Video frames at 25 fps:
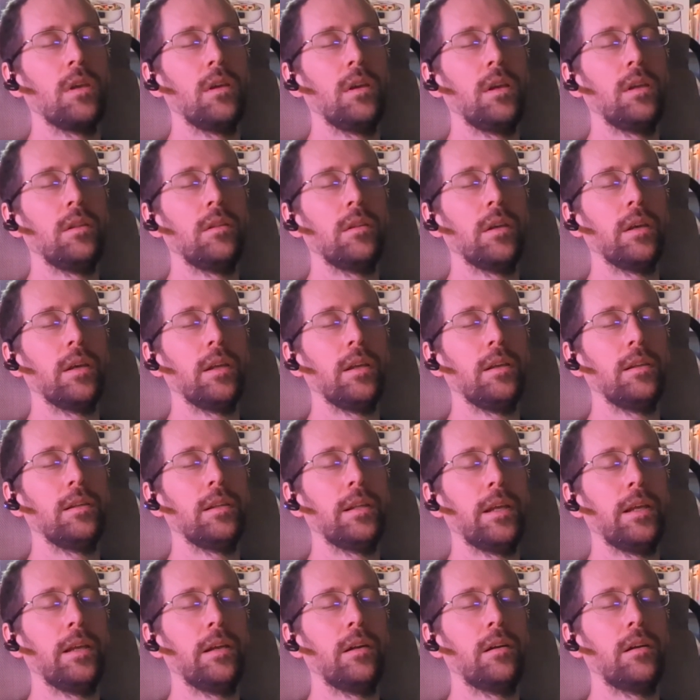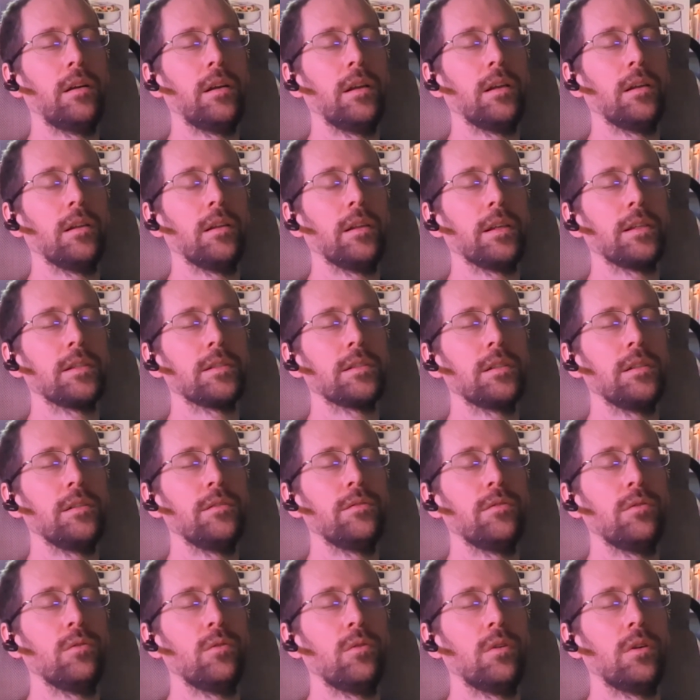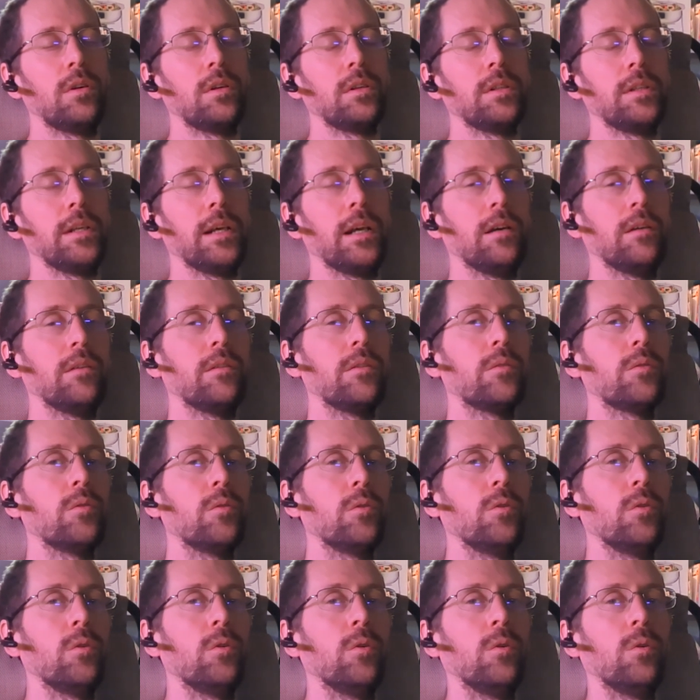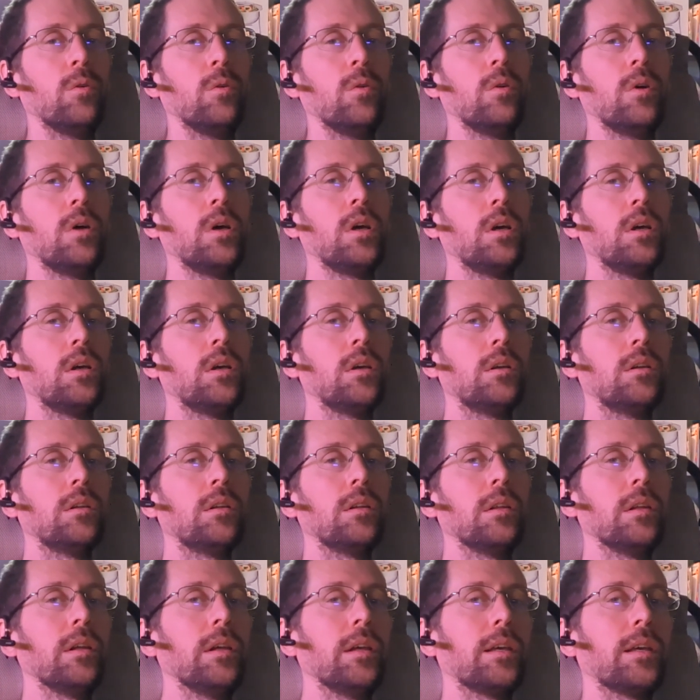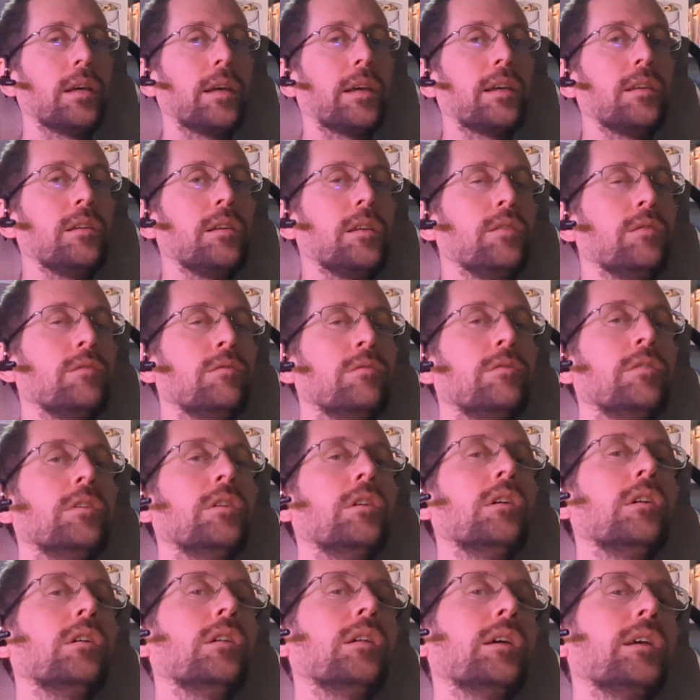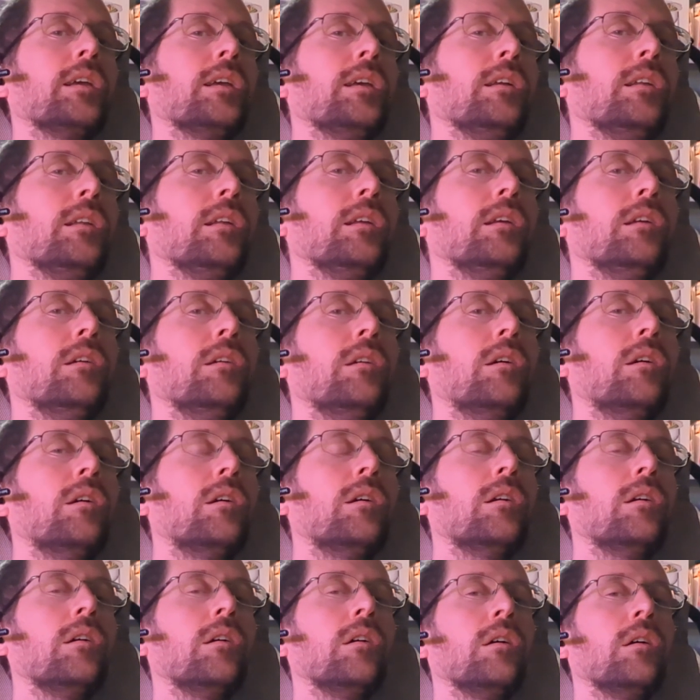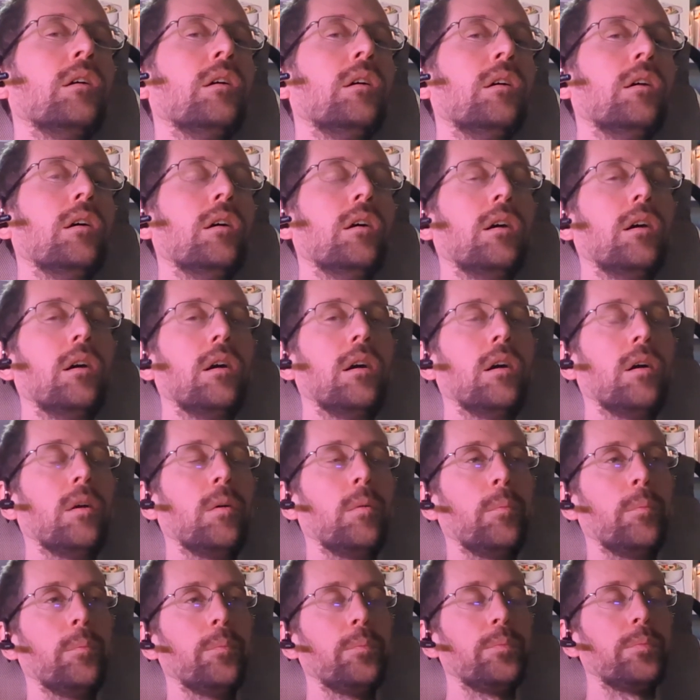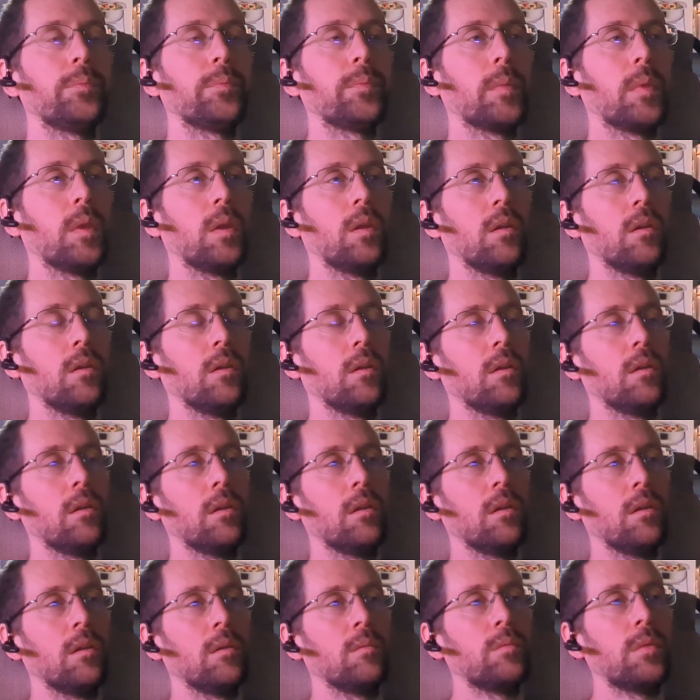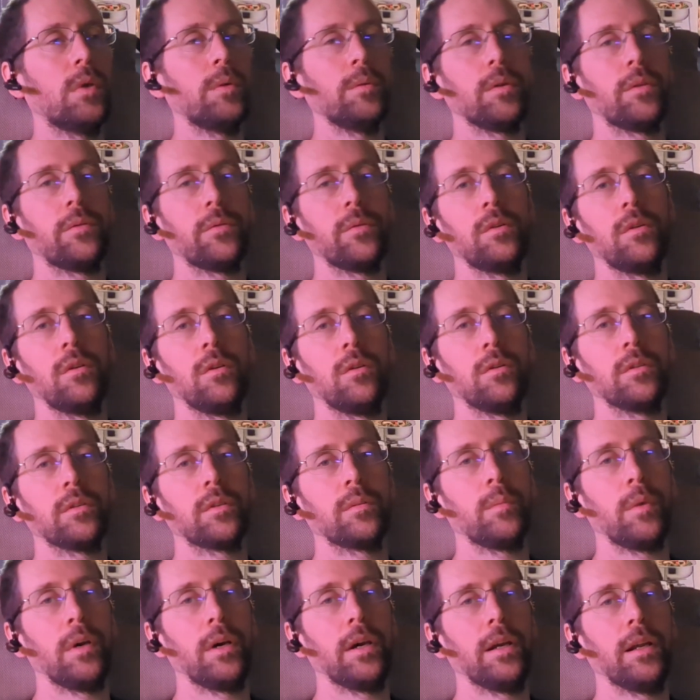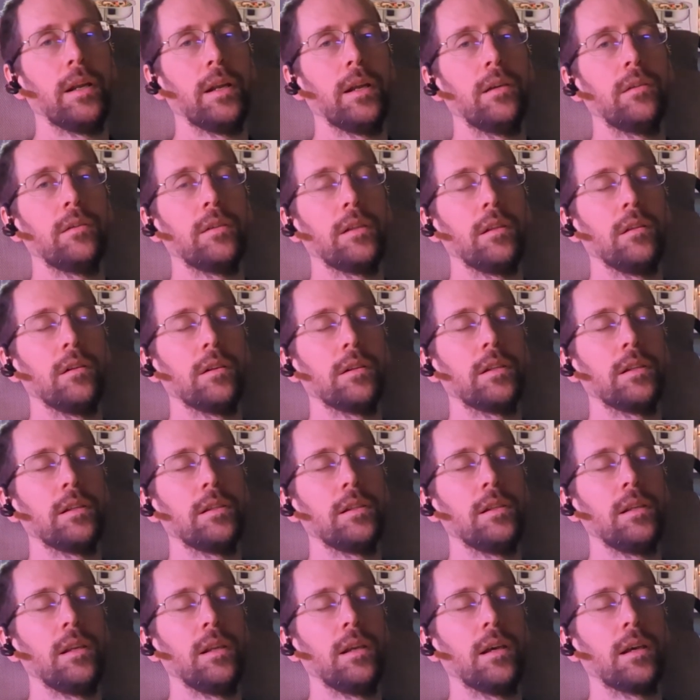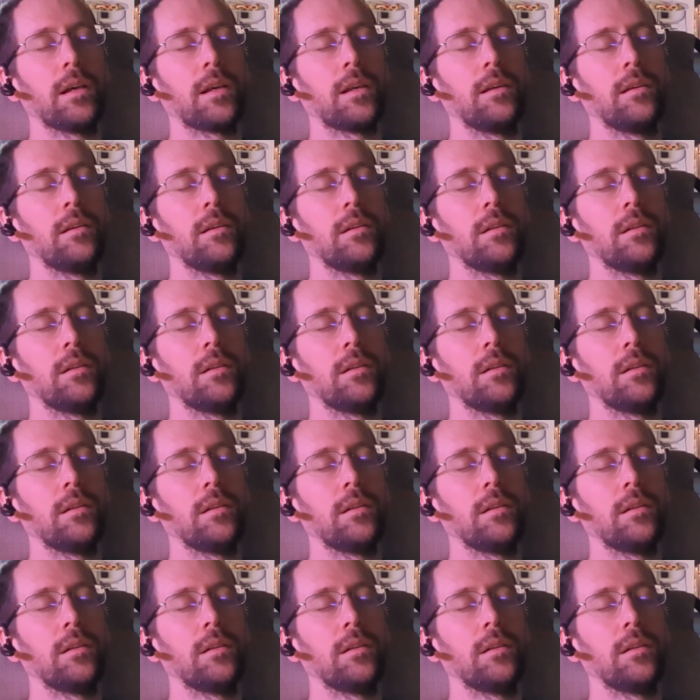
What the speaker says: in that area, like C4 down through. Like I can even feel it like in here, um, probably through your whole spine. I only looked at the neck,